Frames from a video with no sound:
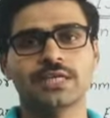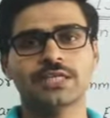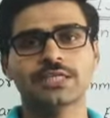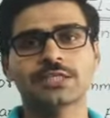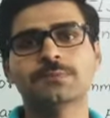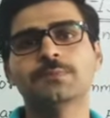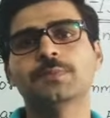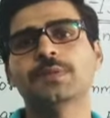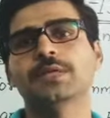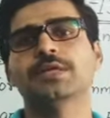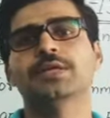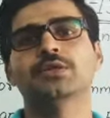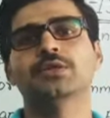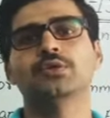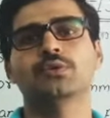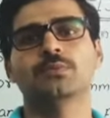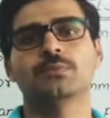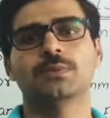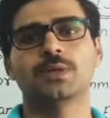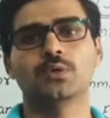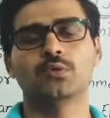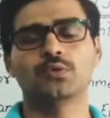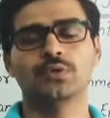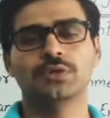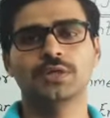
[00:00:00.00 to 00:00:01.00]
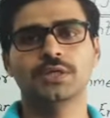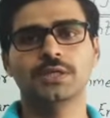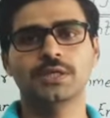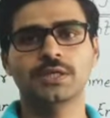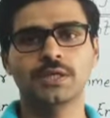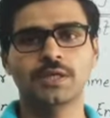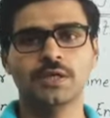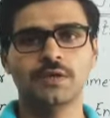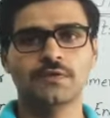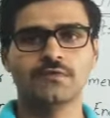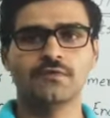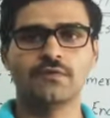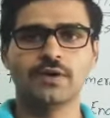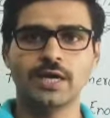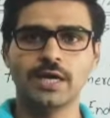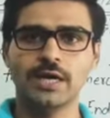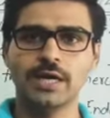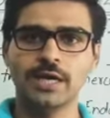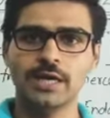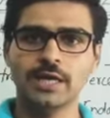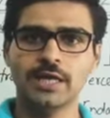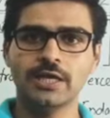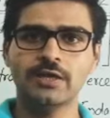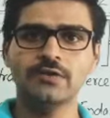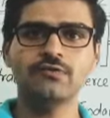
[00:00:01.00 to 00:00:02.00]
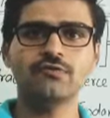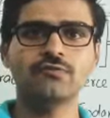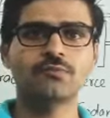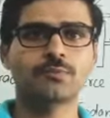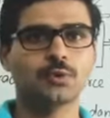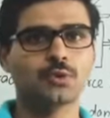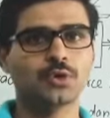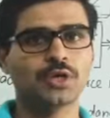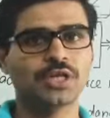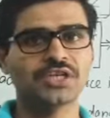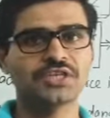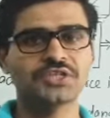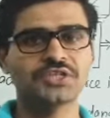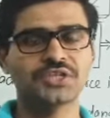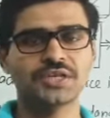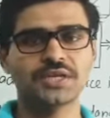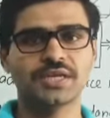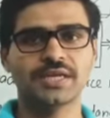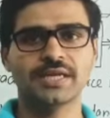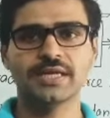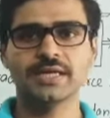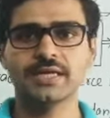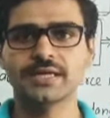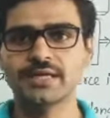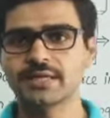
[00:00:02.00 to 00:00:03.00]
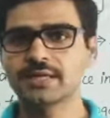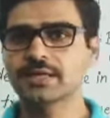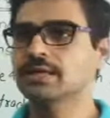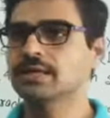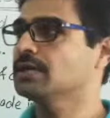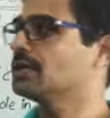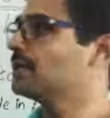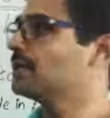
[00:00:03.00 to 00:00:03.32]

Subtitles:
will explain you about the Wildlife Protection Act